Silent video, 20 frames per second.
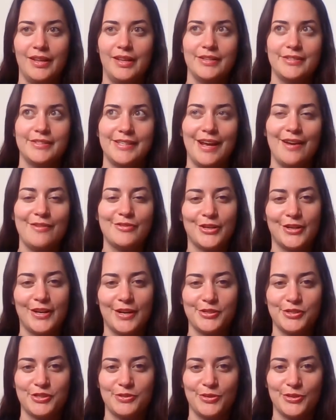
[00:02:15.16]
This saves our
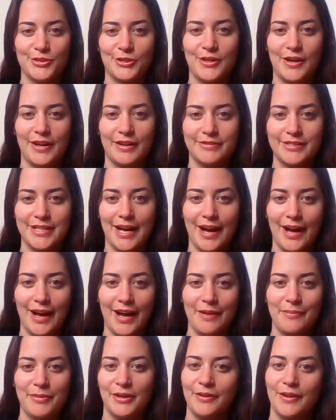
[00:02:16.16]
customers a lot of
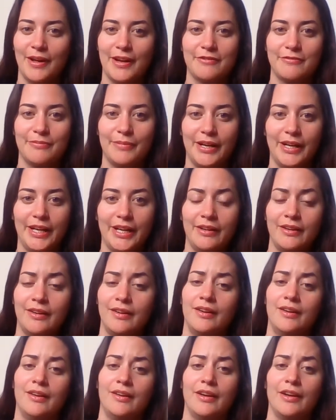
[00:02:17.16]
time and a lot of money.
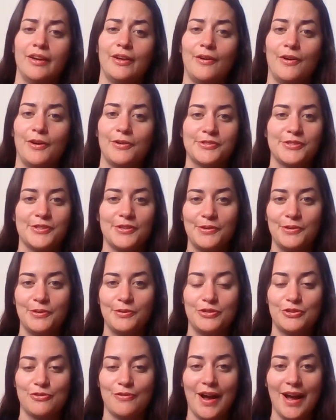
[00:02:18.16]
It
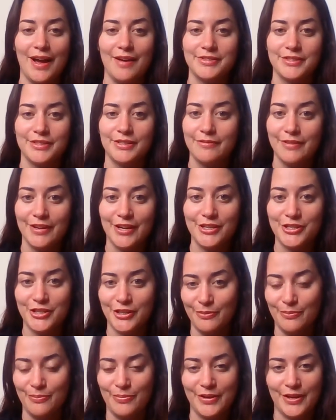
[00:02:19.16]
also drives
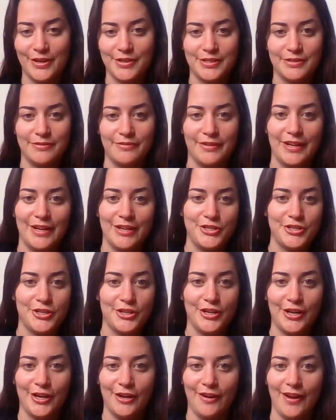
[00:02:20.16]
innovation because if an
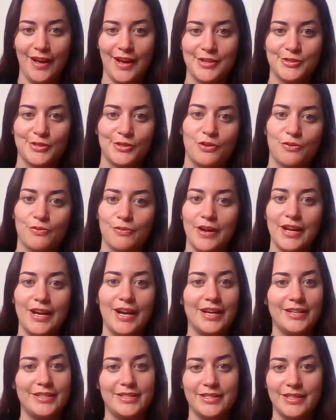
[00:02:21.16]
engineer has a
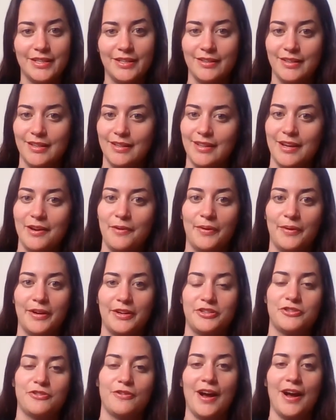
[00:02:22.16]
great idea that they want
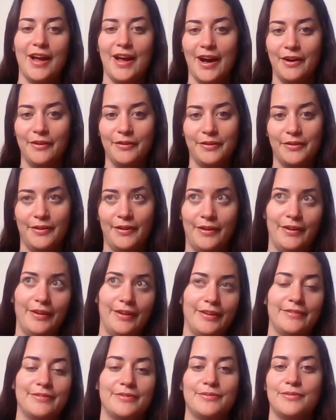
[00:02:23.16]
to try out
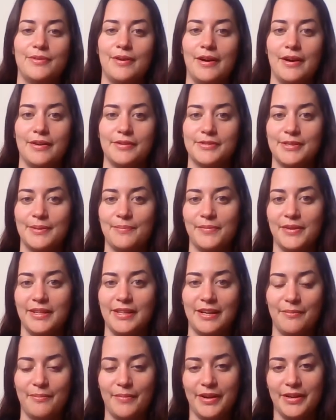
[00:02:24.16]
on
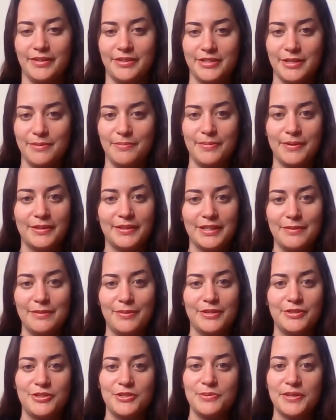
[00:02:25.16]
something that might typically
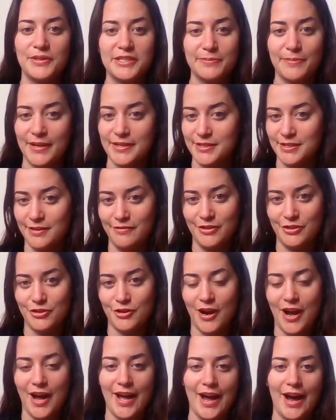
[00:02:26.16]
be too expensive to
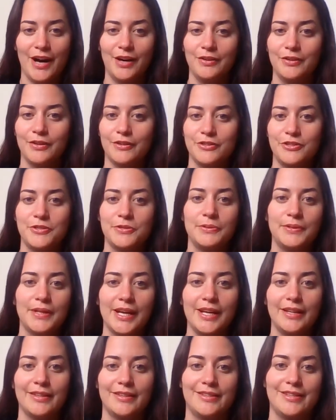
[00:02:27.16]
try out or too
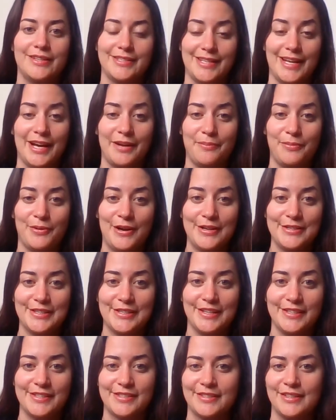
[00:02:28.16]
late in the design
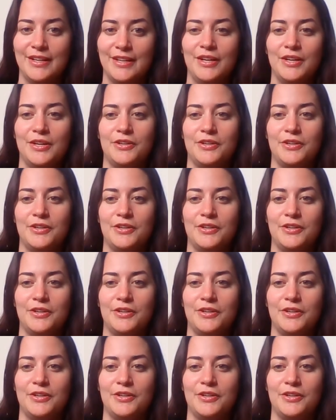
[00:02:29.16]
process,